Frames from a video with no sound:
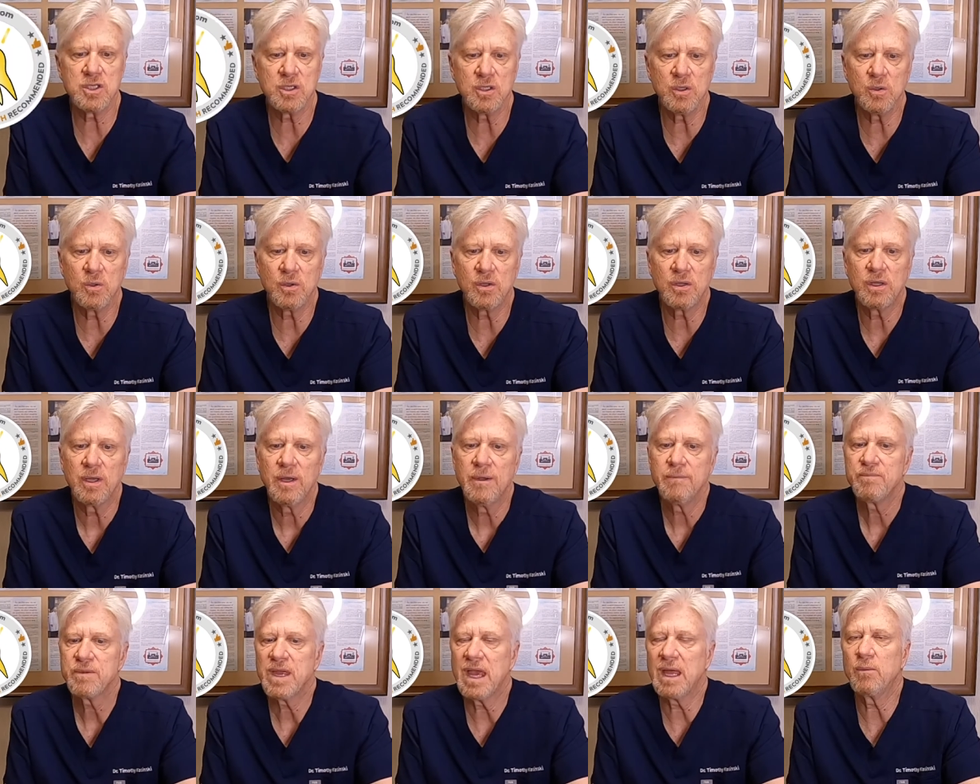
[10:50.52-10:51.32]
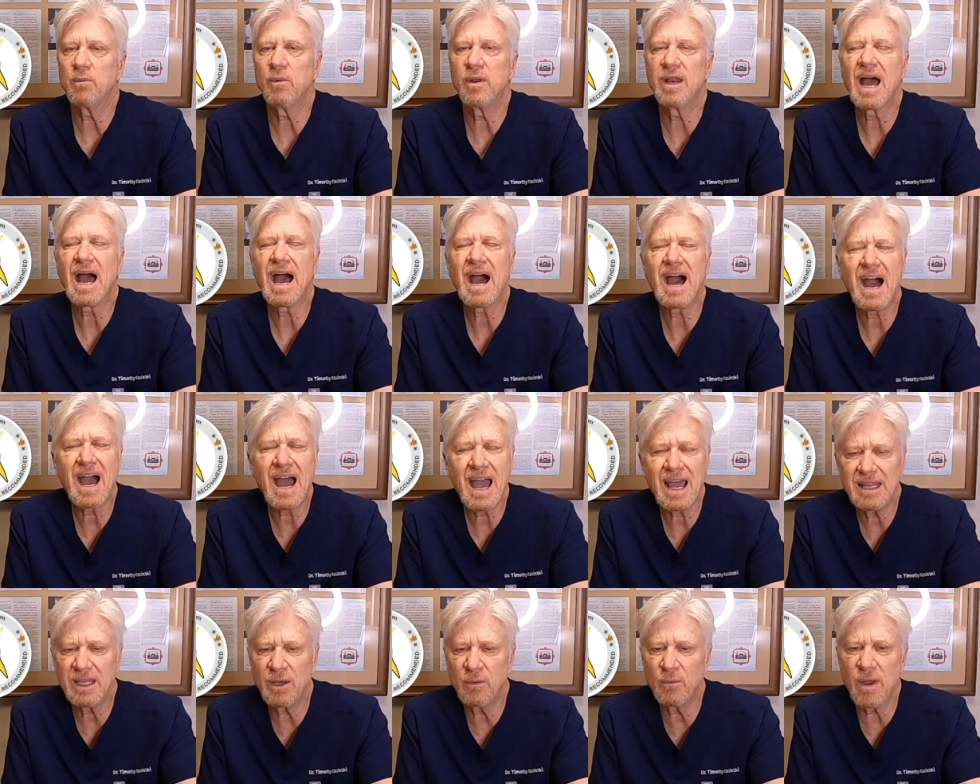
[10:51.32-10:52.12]
tooth and would
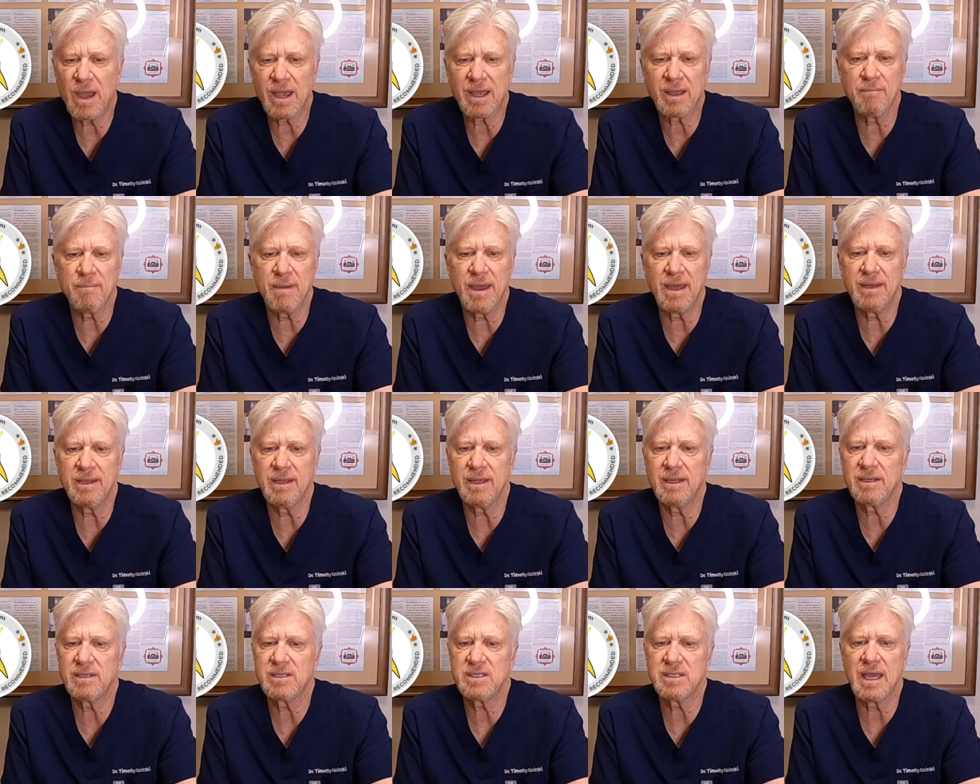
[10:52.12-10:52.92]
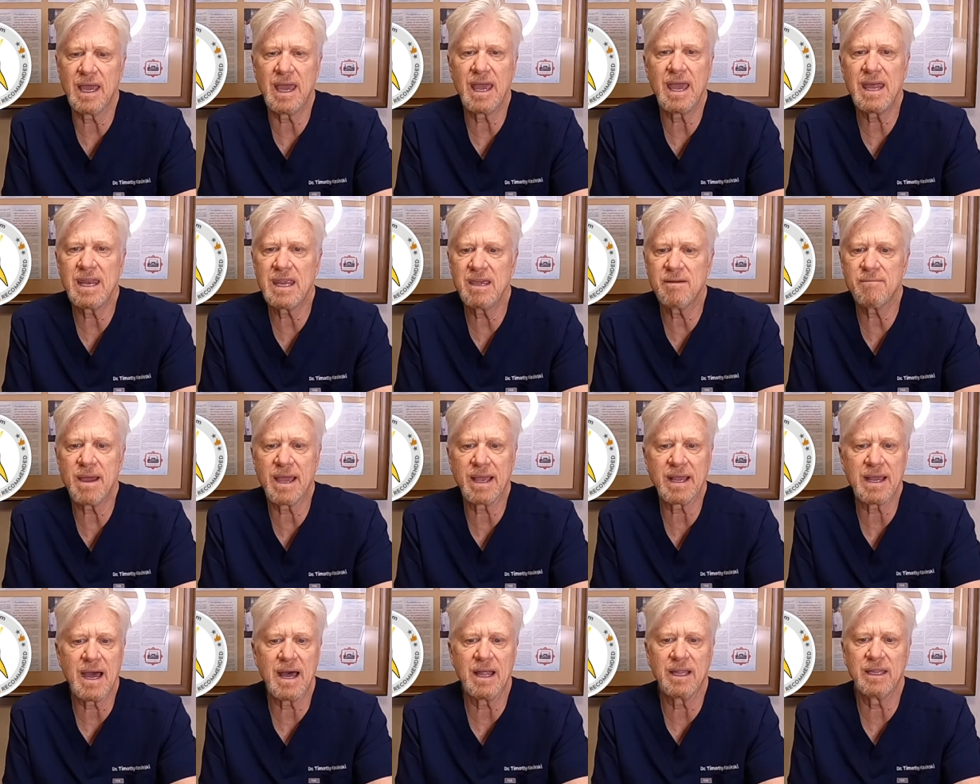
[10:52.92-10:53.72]
highly recommend it to any of
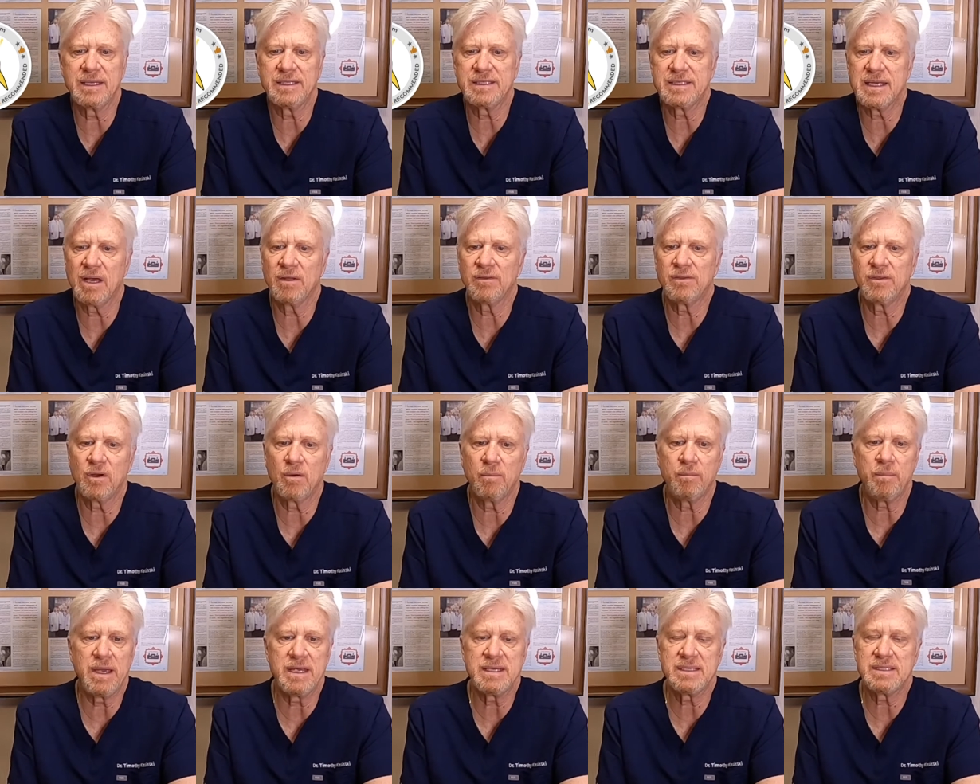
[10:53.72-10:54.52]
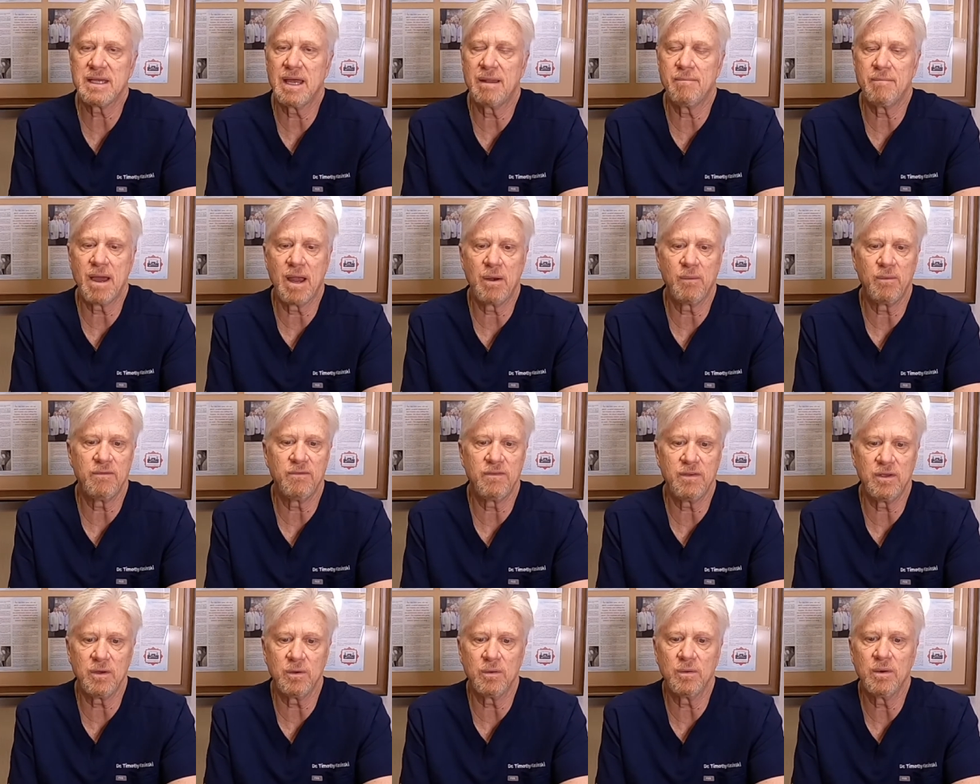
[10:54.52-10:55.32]
my colleagues out there based on my
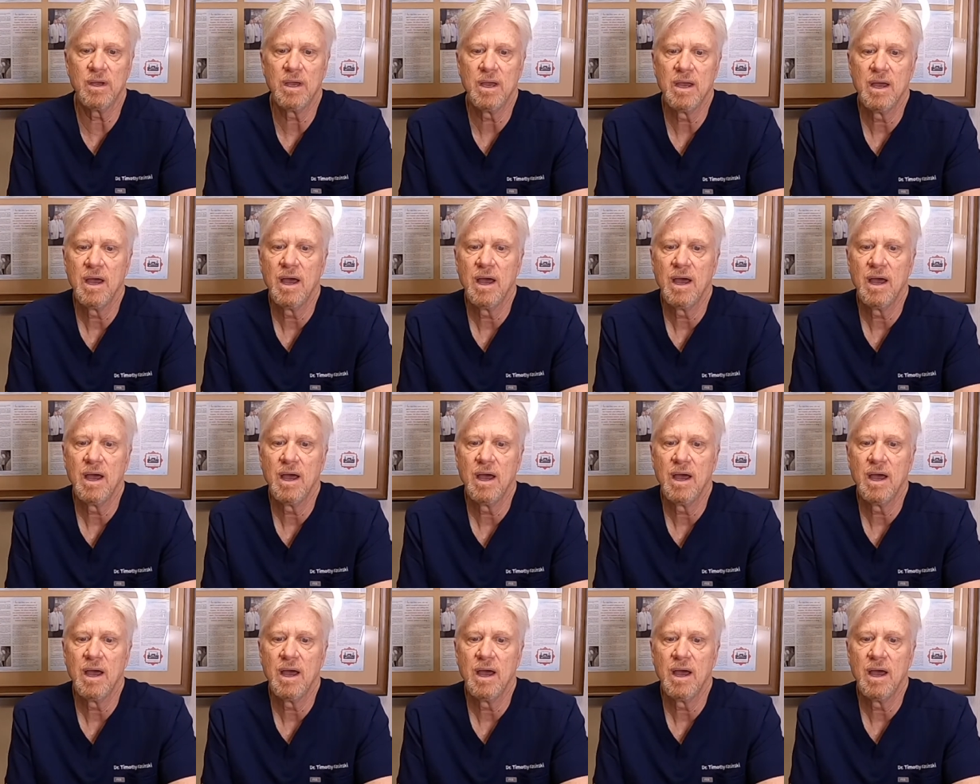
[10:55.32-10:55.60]
review.